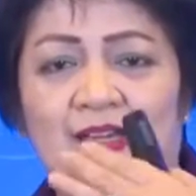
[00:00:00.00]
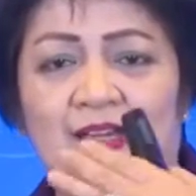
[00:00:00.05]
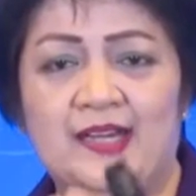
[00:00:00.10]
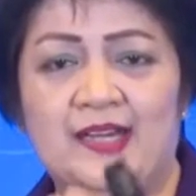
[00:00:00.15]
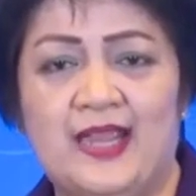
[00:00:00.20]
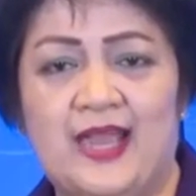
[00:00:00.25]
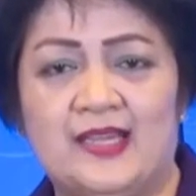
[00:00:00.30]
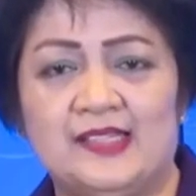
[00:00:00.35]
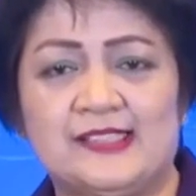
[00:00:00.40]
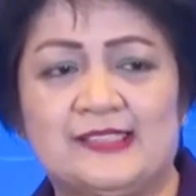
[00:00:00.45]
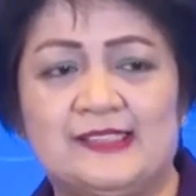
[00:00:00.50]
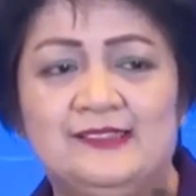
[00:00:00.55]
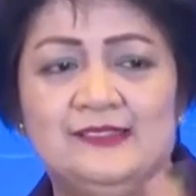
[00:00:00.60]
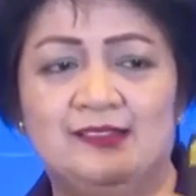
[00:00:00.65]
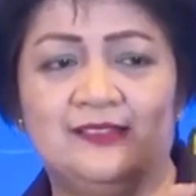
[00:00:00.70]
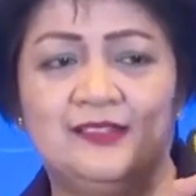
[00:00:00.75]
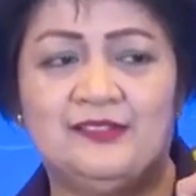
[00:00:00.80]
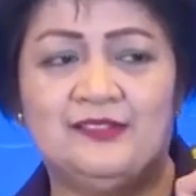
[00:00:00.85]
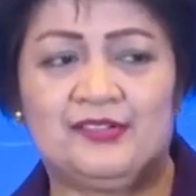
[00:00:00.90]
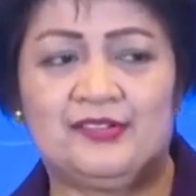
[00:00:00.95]
areas
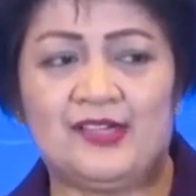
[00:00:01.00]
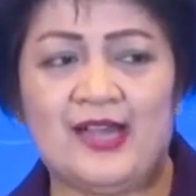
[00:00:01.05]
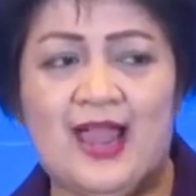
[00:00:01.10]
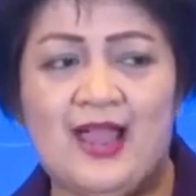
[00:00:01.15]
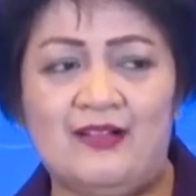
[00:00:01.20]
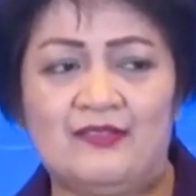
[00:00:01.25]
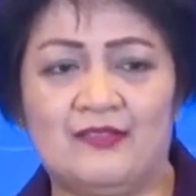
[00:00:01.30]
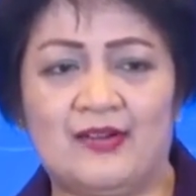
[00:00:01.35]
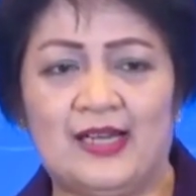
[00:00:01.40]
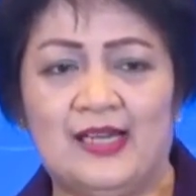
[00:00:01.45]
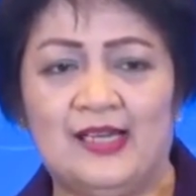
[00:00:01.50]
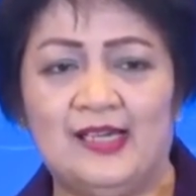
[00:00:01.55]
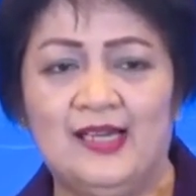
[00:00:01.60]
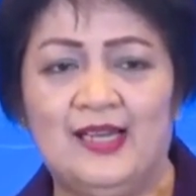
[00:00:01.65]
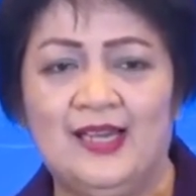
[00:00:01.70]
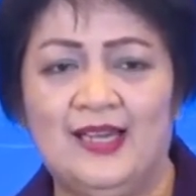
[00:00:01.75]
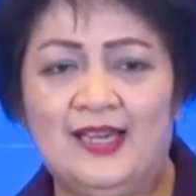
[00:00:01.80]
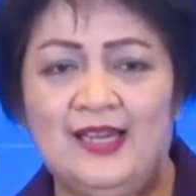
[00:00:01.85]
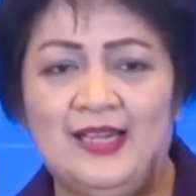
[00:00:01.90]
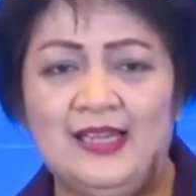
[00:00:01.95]
for our
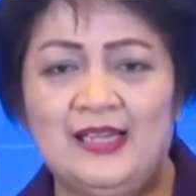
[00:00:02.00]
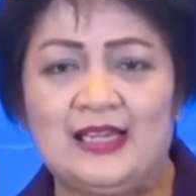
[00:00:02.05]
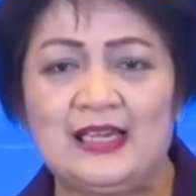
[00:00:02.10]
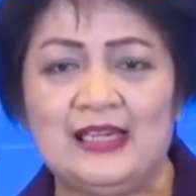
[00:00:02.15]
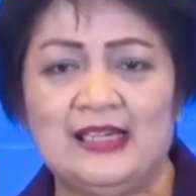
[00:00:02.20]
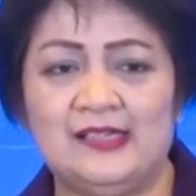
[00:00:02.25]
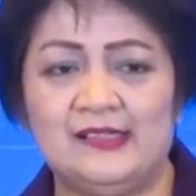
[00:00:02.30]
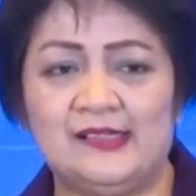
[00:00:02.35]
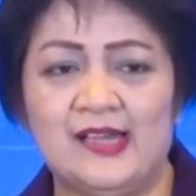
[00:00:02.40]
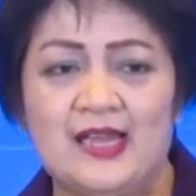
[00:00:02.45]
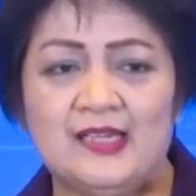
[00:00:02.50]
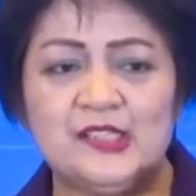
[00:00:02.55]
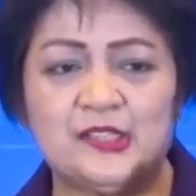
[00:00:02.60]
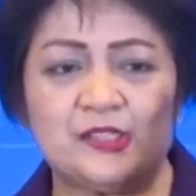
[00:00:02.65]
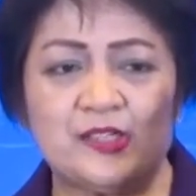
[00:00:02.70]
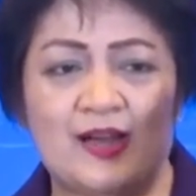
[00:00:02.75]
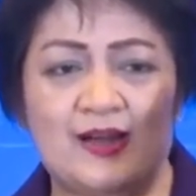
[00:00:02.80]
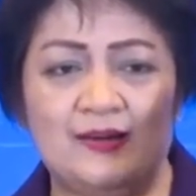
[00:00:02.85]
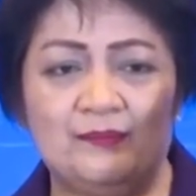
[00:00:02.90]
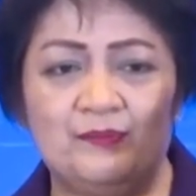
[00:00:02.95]
clear and
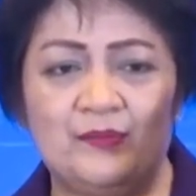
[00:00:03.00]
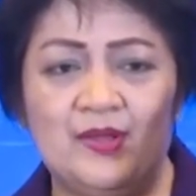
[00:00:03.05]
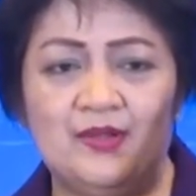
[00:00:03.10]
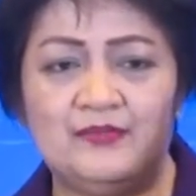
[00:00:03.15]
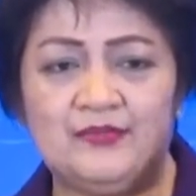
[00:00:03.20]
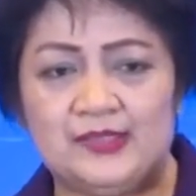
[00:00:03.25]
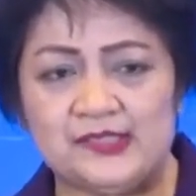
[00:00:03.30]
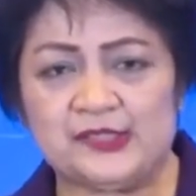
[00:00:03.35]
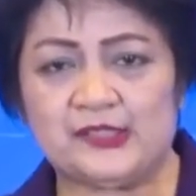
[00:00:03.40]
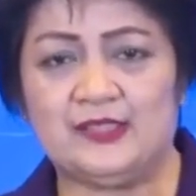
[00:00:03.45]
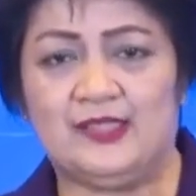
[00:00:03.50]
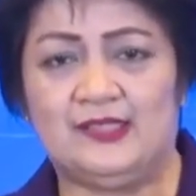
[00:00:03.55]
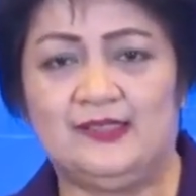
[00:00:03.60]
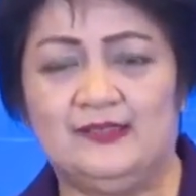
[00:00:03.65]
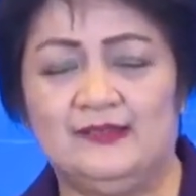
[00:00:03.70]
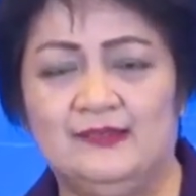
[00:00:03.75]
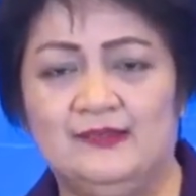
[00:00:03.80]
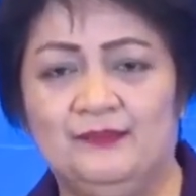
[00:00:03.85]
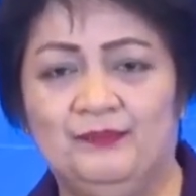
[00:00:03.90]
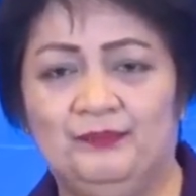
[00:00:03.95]
sharp
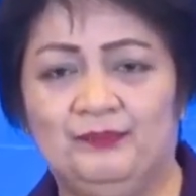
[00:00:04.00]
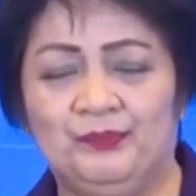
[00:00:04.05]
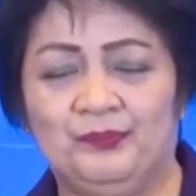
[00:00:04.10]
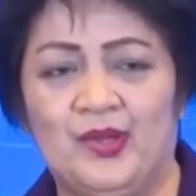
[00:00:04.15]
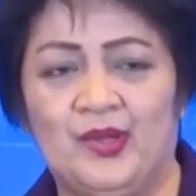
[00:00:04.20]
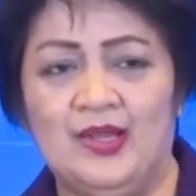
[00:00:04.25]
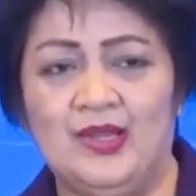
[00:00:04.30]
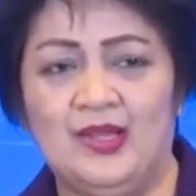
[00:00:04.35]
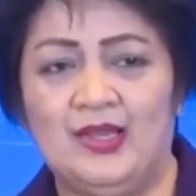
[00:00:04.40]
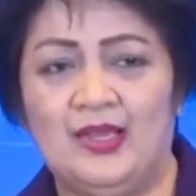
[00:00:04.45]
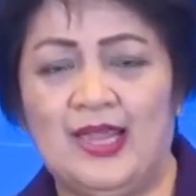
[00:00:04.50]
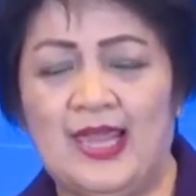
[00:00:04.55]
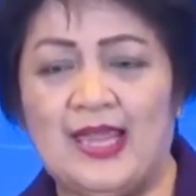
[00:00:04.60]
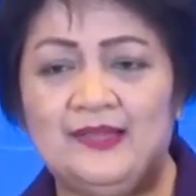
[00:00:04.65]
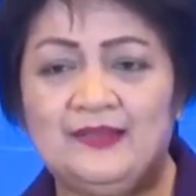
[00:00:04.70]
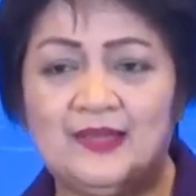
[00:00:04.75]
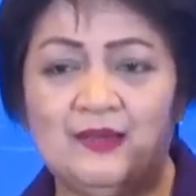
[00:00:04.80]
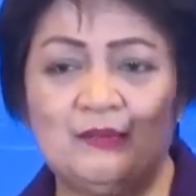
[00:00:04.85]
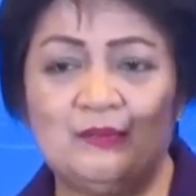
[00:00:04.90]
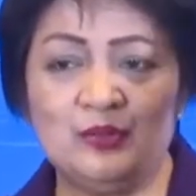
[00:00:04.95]
vision.
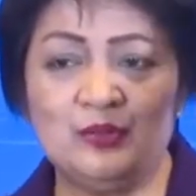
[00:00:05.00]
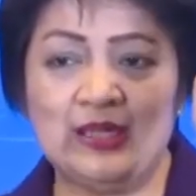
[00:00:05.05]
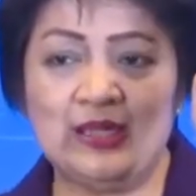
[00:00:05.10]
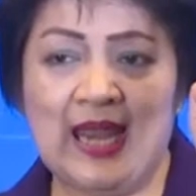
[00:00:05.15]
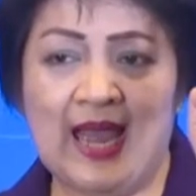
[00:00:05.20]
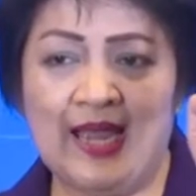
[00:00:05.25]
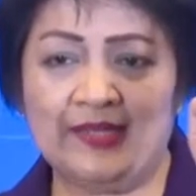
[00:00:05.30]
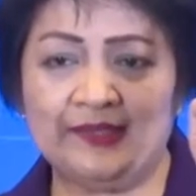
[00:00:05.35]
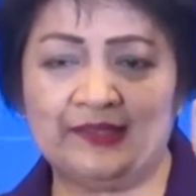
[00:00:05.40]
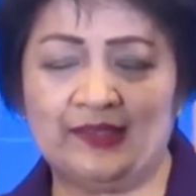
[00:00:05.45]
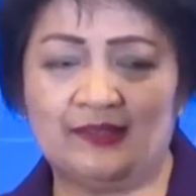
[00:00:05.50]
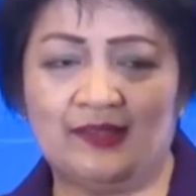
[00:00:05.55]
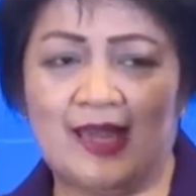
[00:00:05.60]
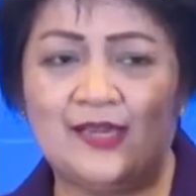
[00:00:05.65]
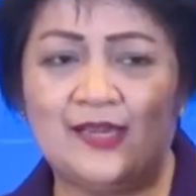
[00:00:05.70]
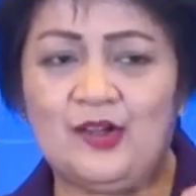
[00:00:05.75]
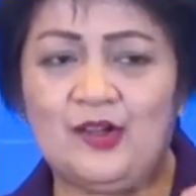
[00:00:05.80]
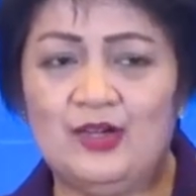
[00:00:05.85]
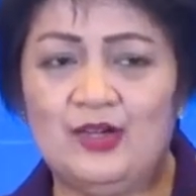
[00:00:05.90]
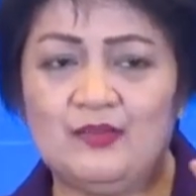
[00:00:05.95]
And the blue light
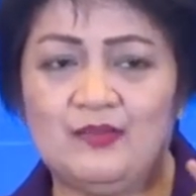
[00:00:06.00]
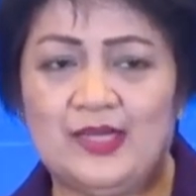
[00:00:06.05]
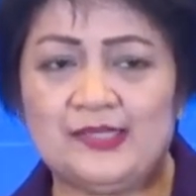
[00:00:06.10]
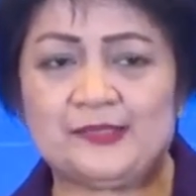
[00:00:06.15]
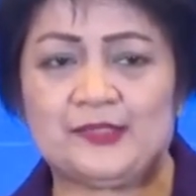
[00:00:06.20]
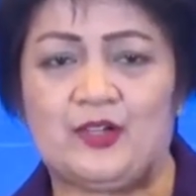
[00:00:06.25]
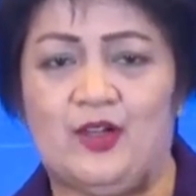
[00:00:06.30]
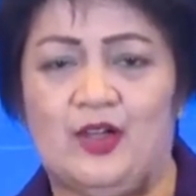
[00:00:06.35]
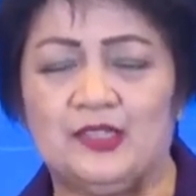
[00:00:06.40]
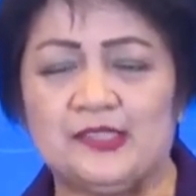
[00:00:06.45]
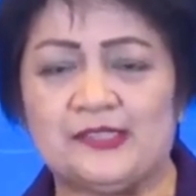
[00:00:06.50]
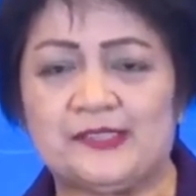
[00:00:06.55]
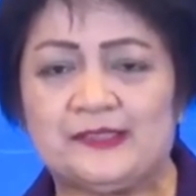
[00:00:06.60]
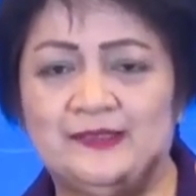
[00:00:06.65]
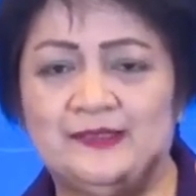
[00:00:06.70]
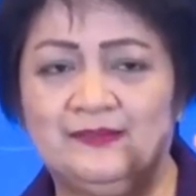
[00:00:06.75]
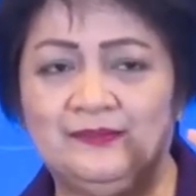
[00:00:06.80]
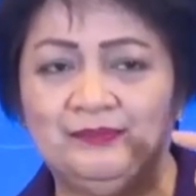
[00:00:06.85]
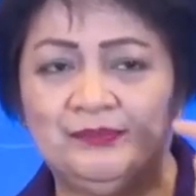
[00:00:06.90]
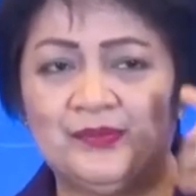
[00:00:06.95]
can always cause
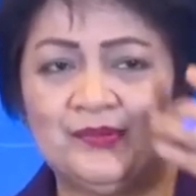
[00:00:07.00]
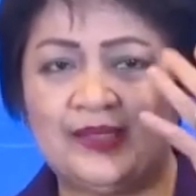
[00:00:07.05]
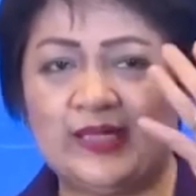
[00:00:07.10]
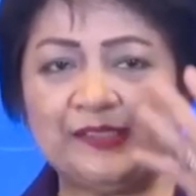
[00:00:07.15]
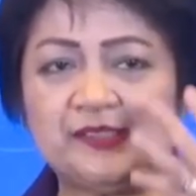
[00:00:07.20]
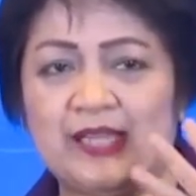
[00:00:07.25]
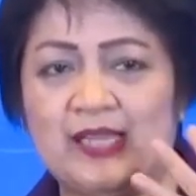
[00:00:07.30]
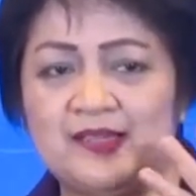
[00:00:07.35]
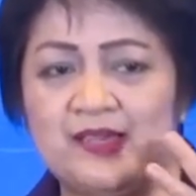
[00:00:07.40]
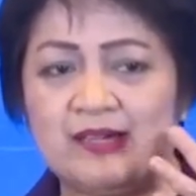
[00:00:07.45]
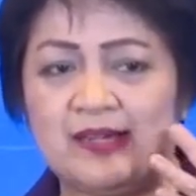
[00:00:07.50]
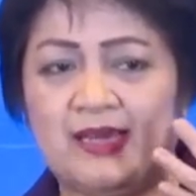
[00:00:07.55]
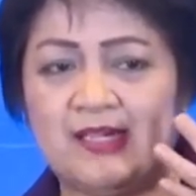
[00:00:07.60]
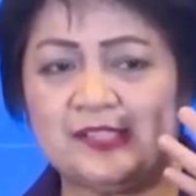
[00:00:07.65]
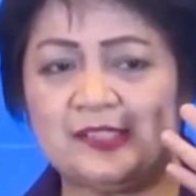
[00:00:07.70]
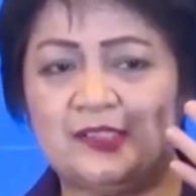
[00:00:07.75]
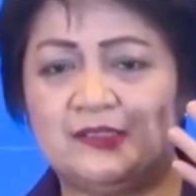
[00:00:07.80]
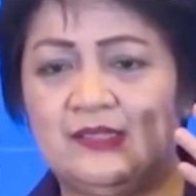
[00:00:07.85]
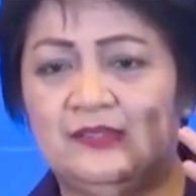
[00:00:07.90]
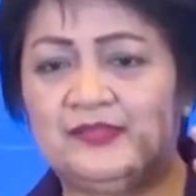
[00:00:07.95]

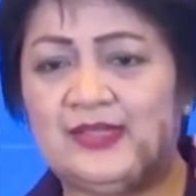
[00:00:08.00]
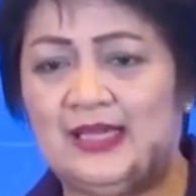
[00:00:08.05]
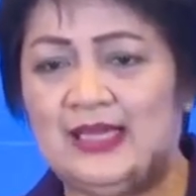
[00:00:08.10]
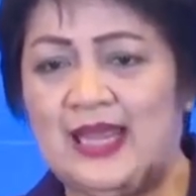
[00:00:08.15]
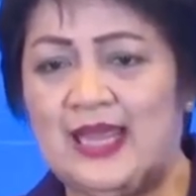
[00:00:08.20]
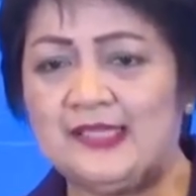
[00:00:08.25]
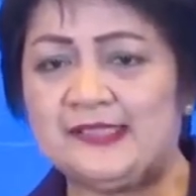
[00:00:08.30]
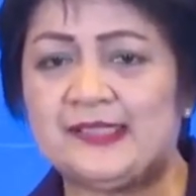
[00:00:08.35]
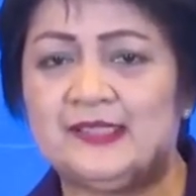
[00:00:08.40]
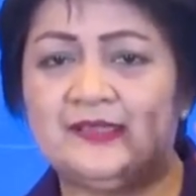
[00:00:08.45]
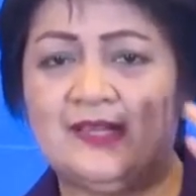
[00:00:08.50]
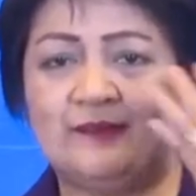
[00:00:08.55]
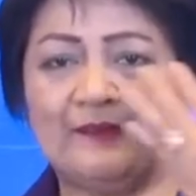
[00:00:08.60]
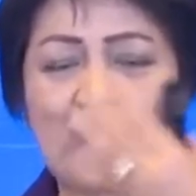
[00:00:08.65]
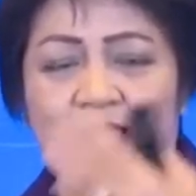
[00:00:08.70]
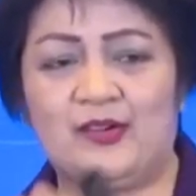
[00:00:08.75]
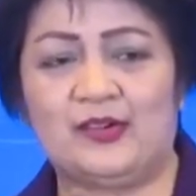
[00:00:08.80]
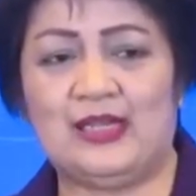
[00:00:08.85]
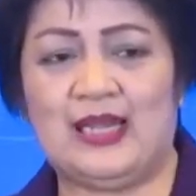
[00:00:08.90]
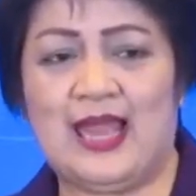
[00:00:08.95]
degeneration of the lens and the
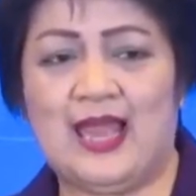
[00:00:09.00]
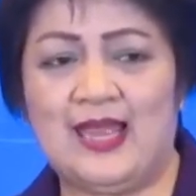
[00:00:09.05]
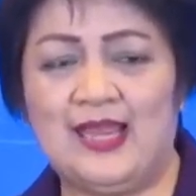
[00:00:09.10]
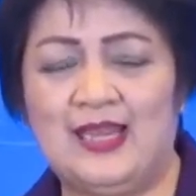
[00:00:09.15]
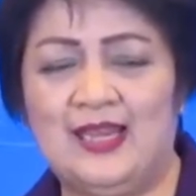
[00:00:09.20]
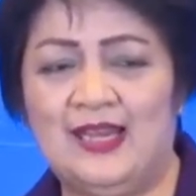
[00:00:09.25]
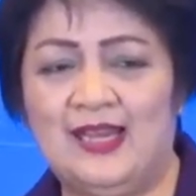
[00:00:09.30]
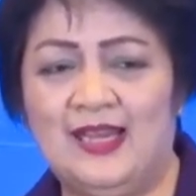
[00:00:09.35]
macula,